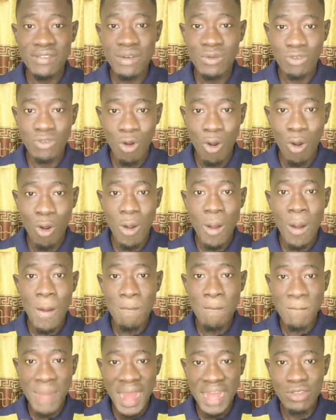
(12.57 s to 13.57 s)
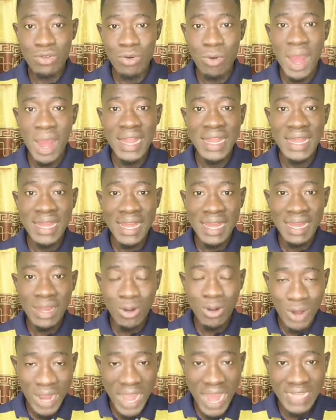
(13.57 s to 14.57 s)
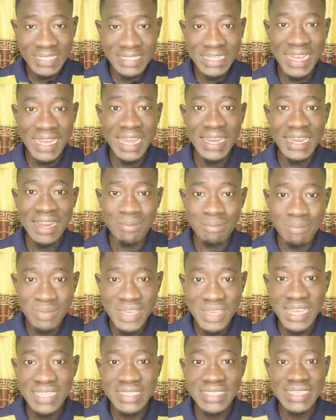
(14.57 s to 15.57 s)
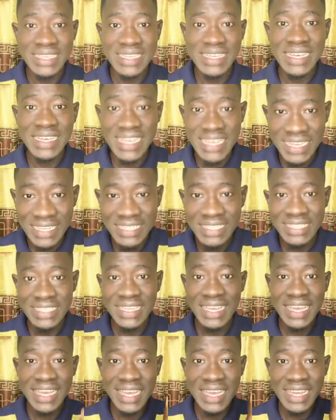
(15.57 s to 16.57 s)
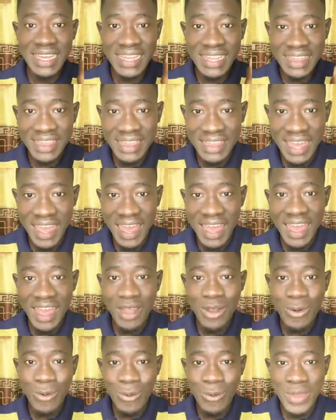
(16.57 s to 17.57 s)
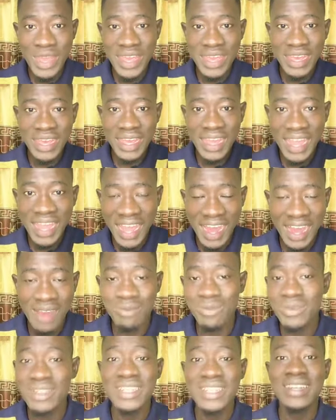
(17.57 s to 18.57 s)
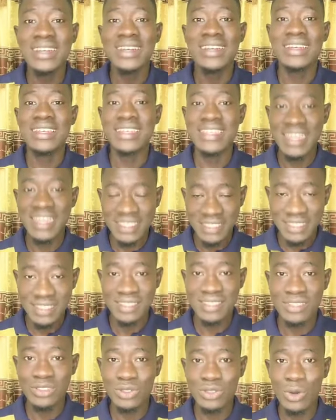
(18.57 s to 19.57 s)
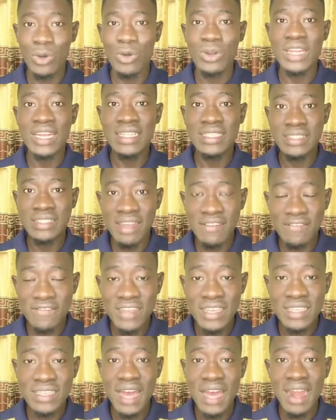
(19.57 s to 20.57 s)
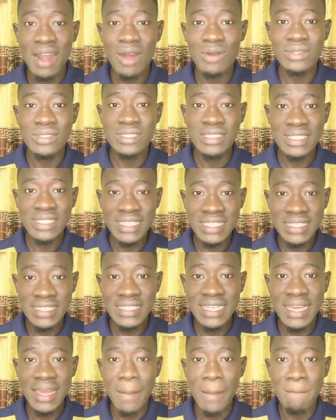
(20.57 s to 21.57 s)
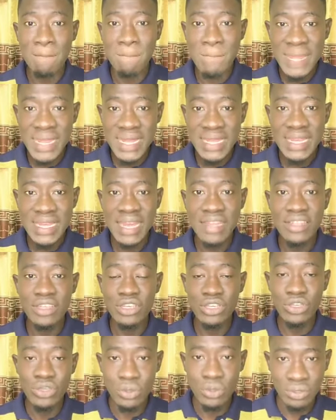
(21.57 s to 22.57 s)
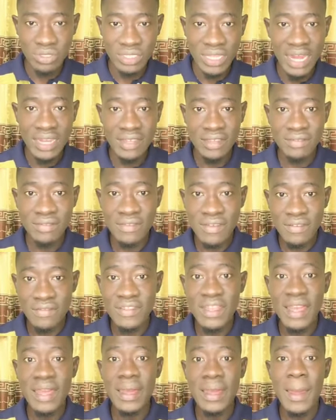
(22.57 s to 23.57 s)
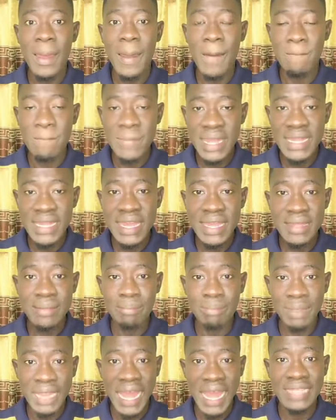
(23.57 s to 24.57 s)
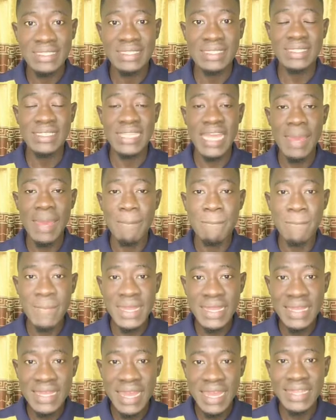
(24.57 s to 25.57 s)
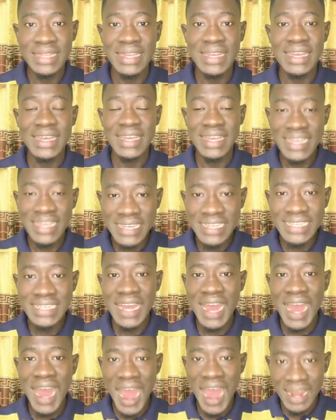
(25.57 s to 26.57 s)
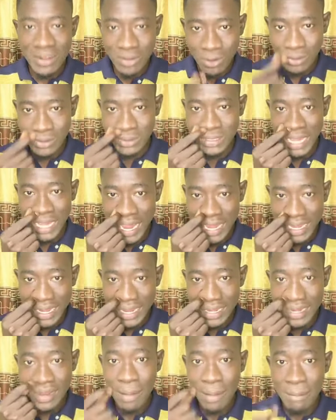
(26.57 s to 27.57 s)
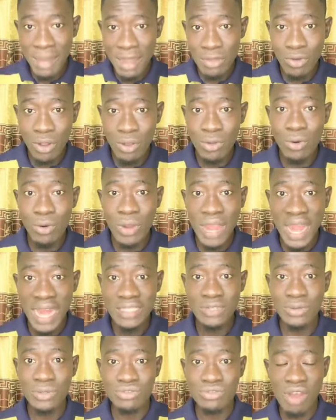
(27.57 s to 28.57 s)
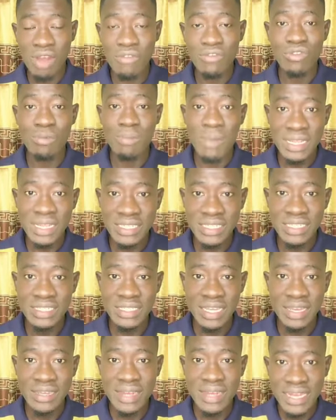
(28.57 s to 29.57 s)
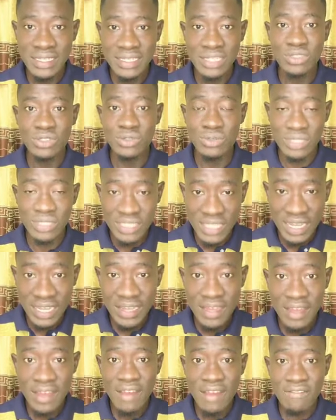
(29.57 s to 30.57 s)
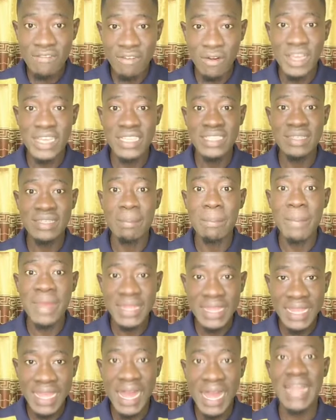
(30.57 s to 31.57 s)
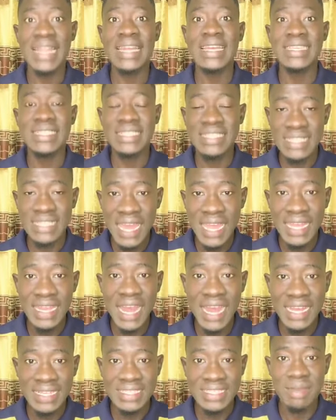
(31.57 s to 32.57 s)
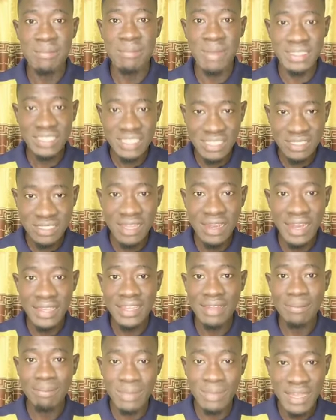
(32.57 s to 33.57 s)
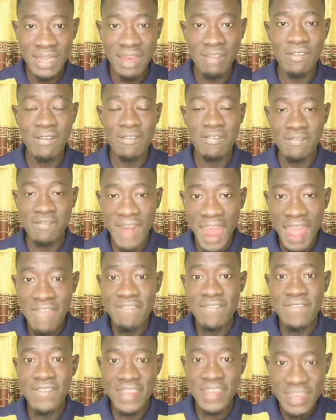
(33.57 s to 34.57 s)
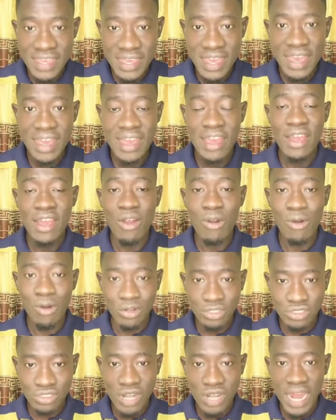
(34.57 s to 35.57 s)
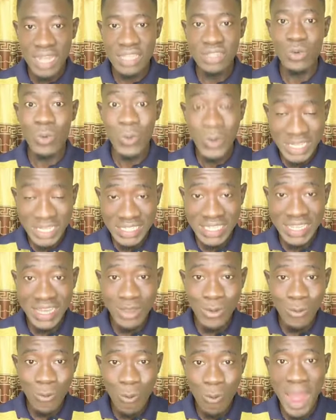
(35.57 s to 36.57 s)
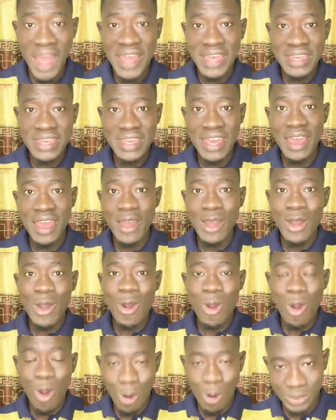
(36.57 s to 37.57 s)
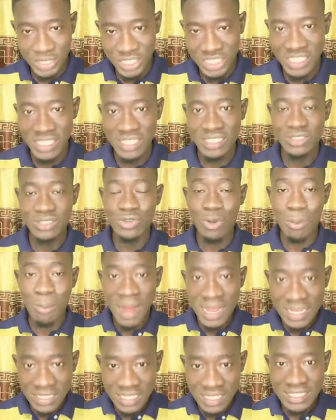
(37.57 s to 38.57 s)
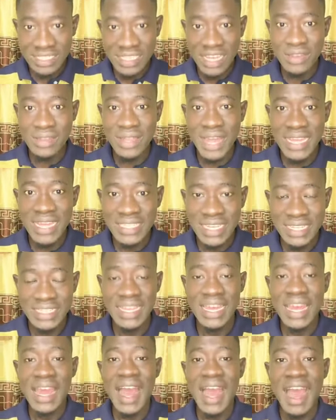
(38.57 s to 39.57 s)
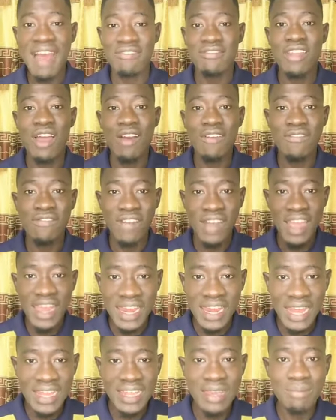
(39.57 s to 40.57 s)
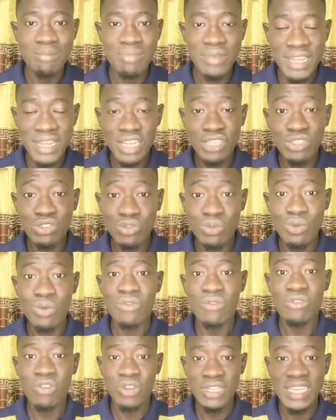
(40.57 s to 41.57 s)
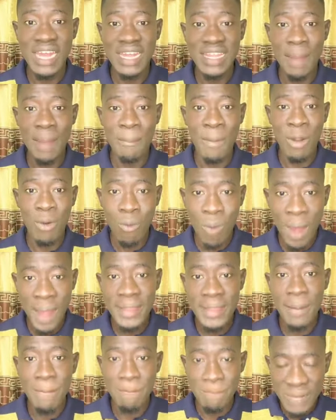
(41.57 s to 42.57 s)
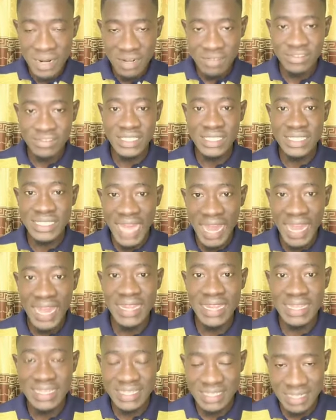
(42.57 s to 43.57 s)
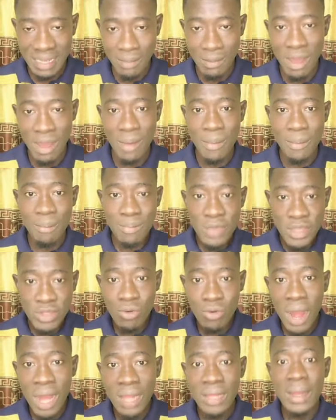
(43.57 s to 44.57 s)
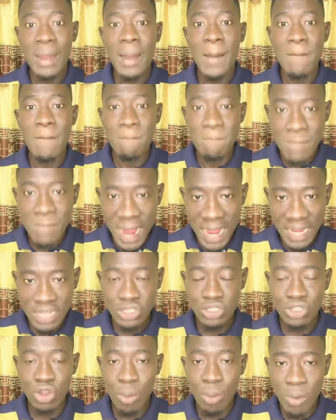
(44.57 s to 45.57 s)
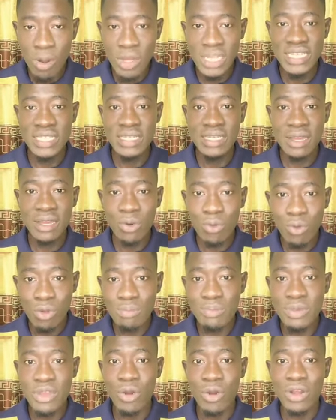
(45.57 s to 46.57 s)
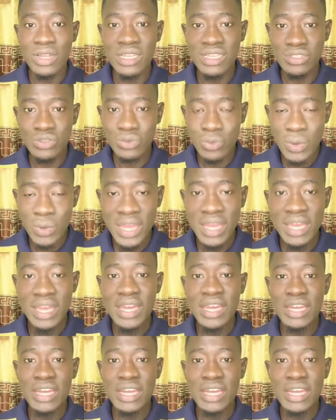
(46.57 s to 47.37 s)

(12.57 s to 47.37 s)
for Manuel Ugarte and then PSG is a there we come. Yes, so the fee is around 60 million euros. That is 50 million plus 10 million in add-ons. And then Manuel Ugarte will travel to Manchester United today for his medical and sign as a Manchester United player for 5-year contract with a 1-year option. So Manchester United have now finally breaking through for their number one Murphy target this summer. Meanwhile, McTominay will be on his way